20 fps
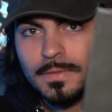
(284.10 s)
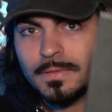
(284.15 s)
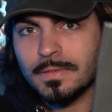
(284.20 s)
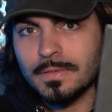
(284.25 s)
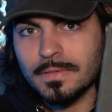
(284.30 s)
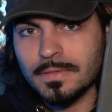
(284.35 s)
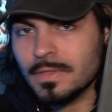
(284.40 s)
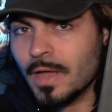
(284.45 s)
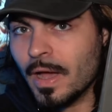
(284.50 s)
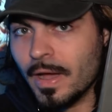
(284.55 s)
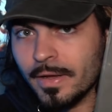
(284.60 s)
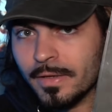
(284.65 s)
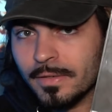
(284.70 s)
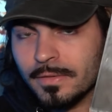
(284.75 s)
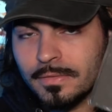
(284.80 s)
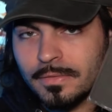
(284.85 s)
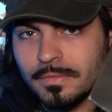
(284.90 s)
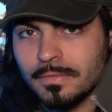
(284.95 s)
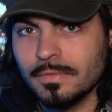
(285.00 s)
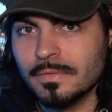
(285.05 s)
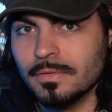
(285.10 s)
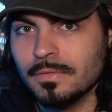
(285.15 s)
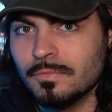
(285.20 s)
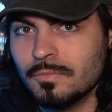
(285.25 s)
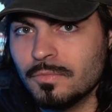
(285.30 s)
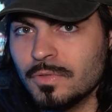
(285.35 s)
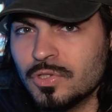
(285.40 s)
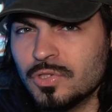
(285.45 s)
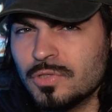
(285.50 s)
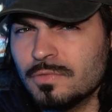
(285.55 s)
style,
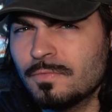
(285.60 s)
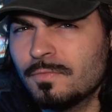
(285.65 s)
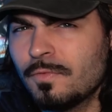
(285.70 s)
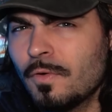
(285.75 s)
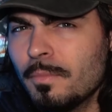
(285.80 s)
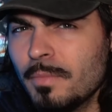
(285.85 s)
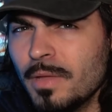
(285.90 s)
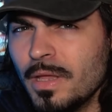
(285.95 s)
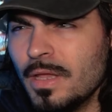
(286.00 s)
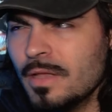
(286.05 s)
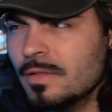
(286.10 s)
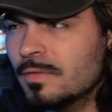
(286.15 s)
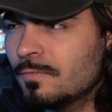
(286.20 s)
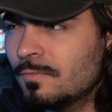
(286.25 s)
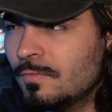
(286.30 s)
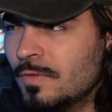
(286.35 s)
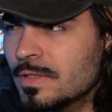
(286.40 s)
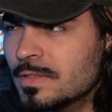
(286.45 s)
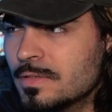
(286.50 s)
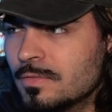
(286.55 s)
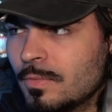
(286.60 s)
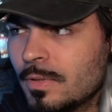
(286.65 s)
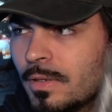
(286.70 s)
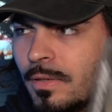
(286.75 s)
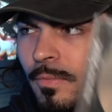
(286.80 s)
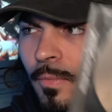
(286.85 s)
which for me it fits really